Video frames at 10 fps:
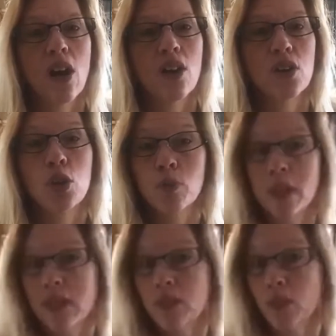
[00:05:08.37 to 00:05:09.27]
are new.
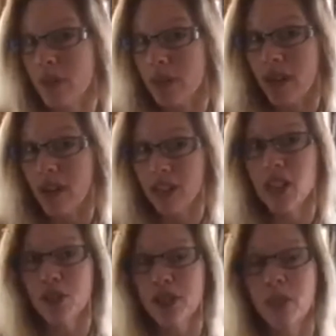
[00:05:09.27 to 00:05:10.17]
Our
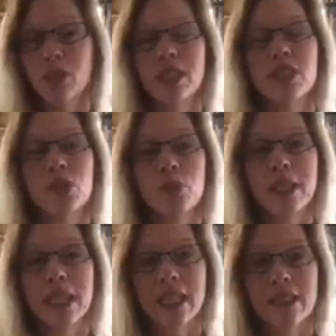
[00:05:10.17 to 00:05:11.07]
year's subject is new
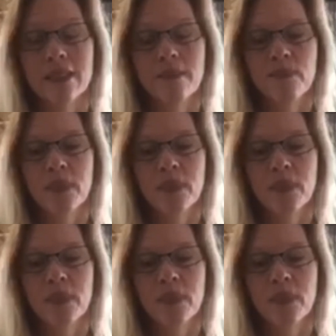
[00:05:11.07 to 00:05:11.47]
beginnings.